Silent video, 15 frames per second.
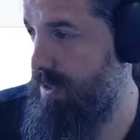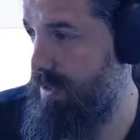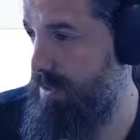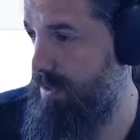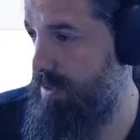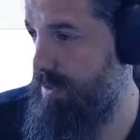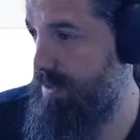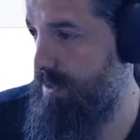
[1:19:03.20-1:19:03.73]

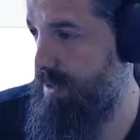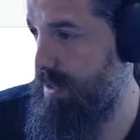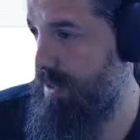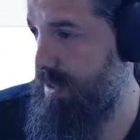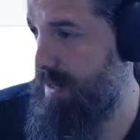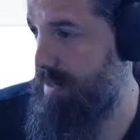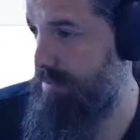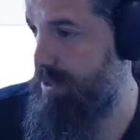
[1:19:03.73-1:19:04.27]
is
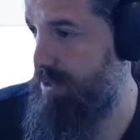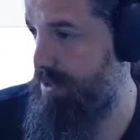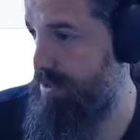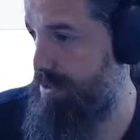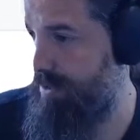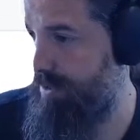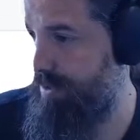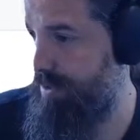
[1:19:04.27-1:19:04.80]
Laminus
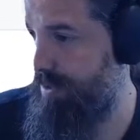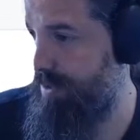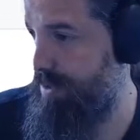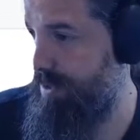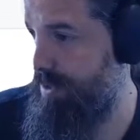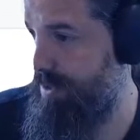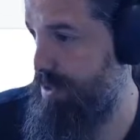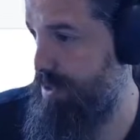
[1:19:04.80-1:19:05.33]

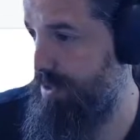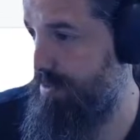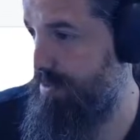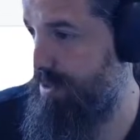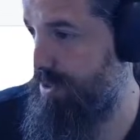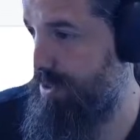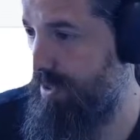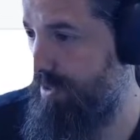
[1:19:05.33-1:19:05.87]
continuous
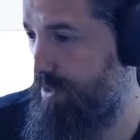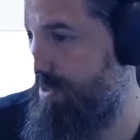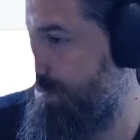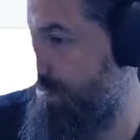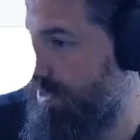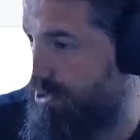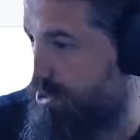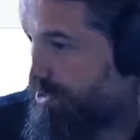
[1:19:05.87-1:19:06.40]

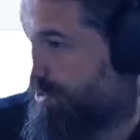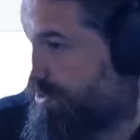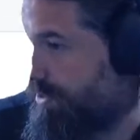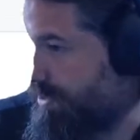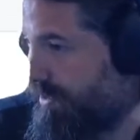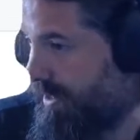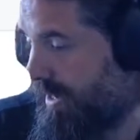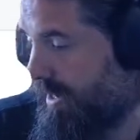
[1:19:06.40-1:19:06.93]
integration
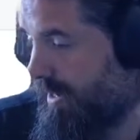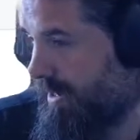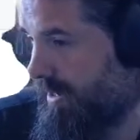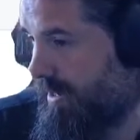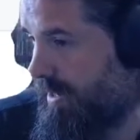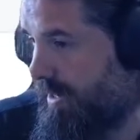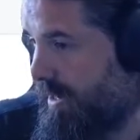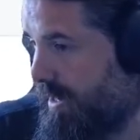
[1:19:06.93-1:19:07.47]

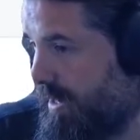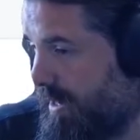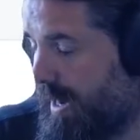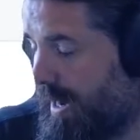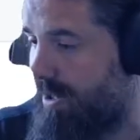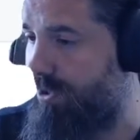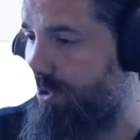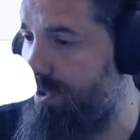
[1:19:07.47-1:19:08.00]

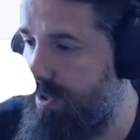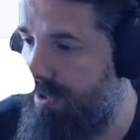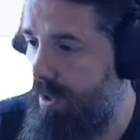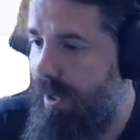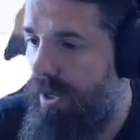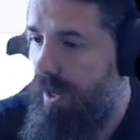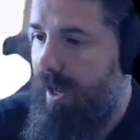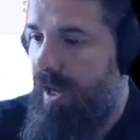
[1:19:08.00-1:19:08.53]
action.
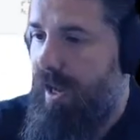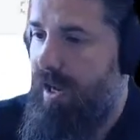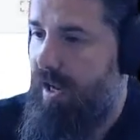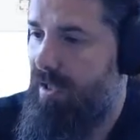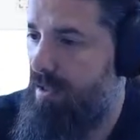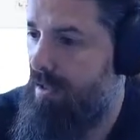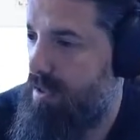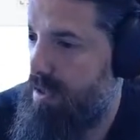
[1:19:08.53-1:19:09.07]
It's
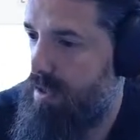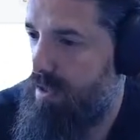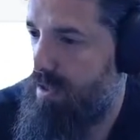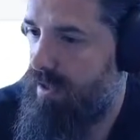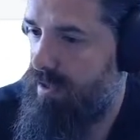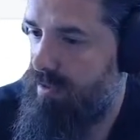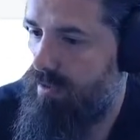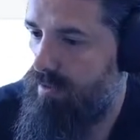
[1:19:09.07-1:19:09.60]

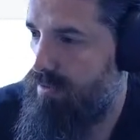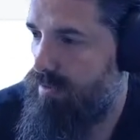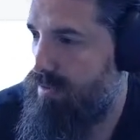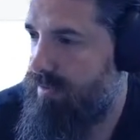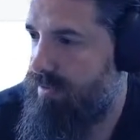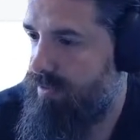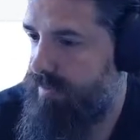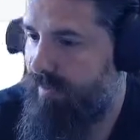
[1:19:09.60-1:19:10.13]
one
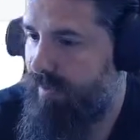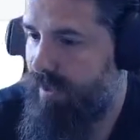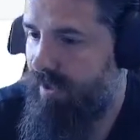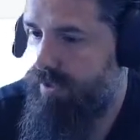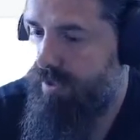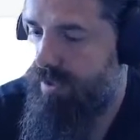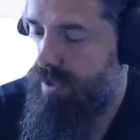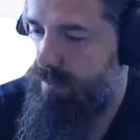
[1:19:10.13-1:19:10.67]
of a nice
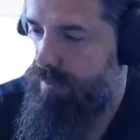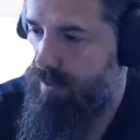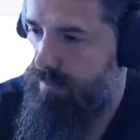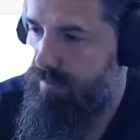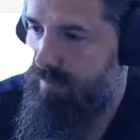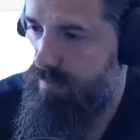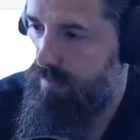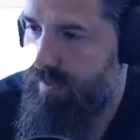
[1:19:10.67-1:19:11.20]
couple of
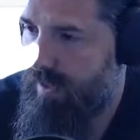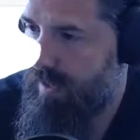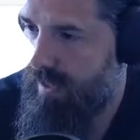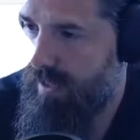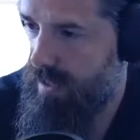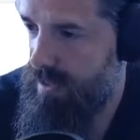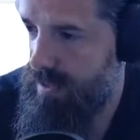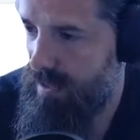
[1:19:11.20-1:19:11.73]

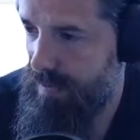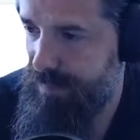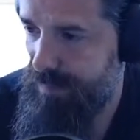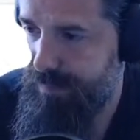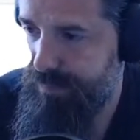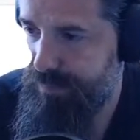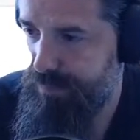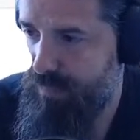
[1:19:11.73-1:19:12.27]

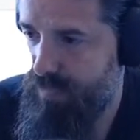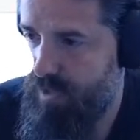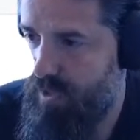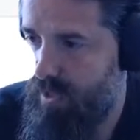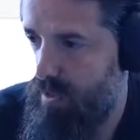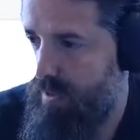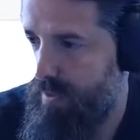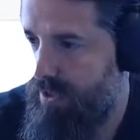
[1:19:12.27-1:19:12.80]
GitHub
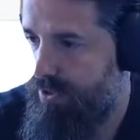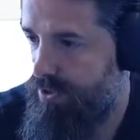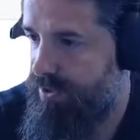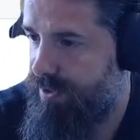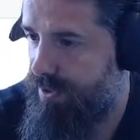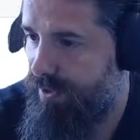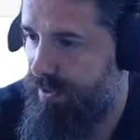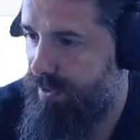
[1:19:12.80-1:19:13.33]
actions that
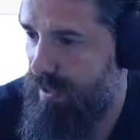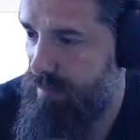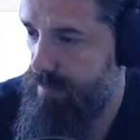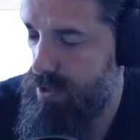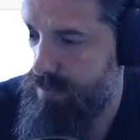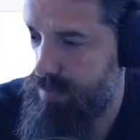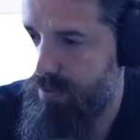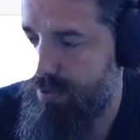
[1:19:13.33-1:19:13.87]
the Laminus
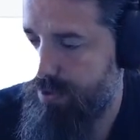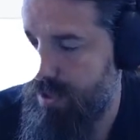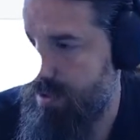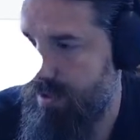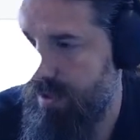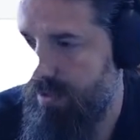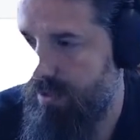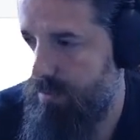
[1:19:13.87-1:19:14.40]
project actually
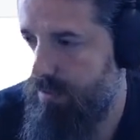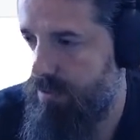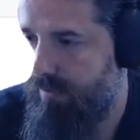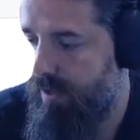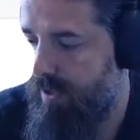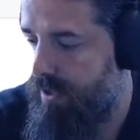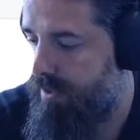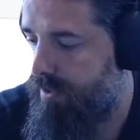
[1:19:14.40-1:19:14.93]

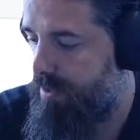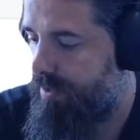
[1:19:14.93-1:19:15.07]
provides.